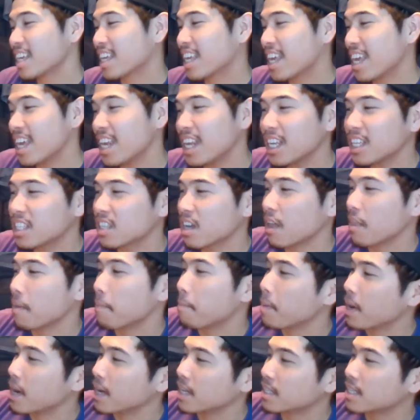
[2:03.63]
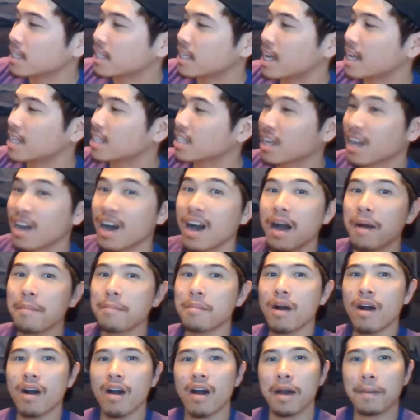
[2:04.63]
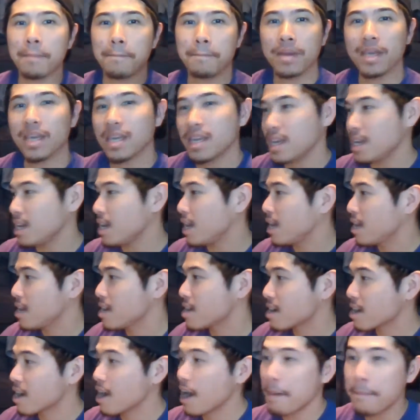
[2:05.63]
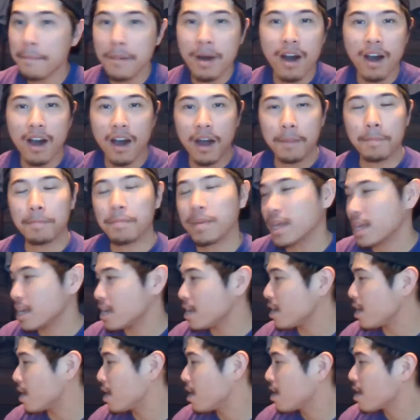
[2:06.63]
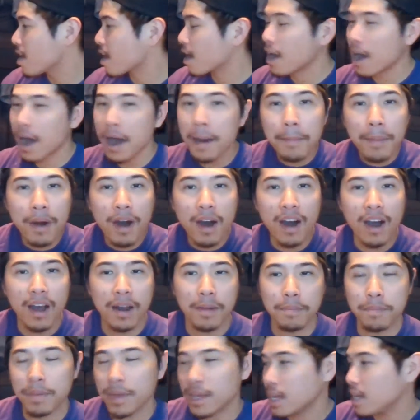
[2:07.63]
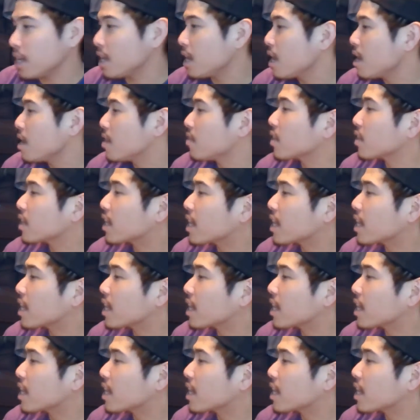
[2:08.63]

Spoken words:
The kiddies on the bus says, come on, Pete, come on, Pete, come on, Pete.